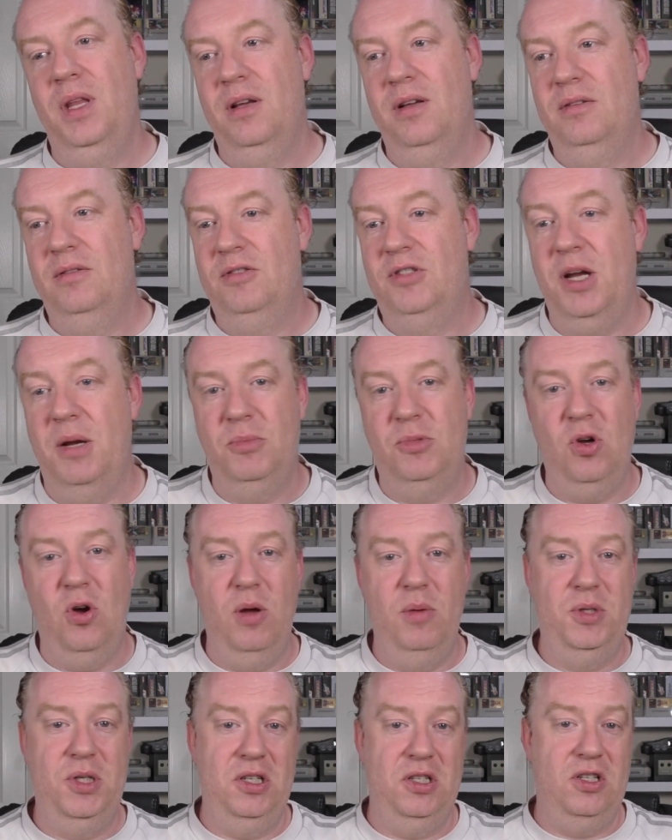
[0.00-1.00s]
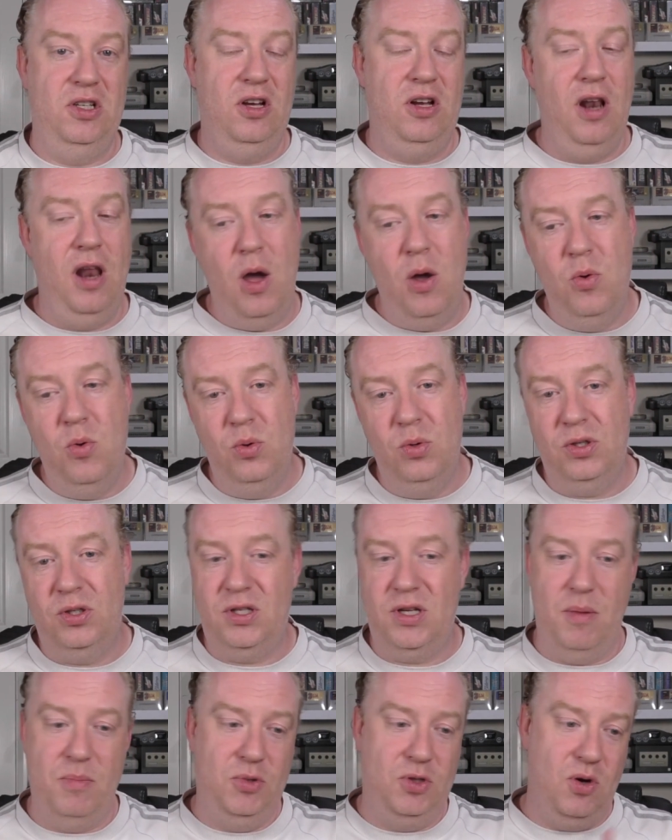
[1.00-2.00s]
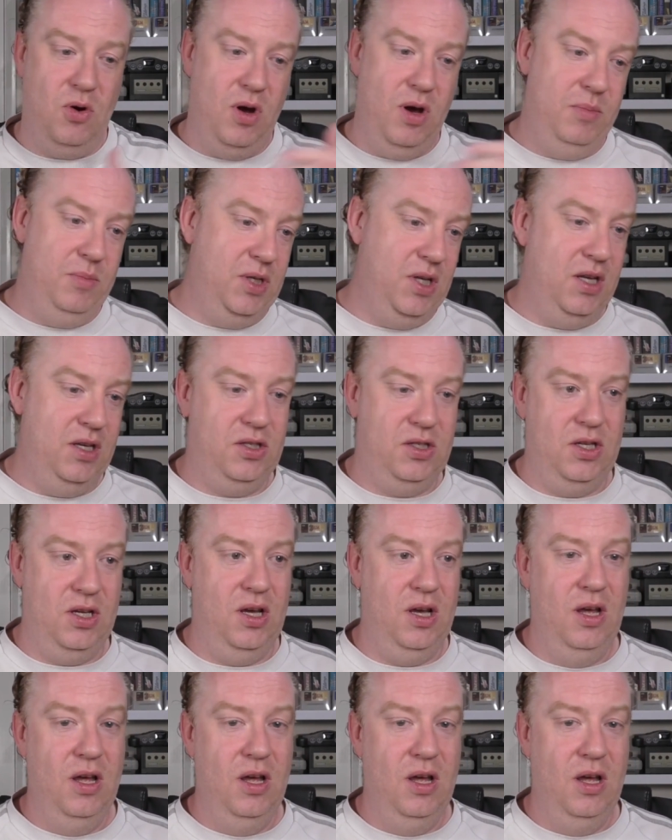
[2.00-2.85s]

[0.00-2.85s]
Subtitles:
Sometimes it's to gloat. Sometimes it's to,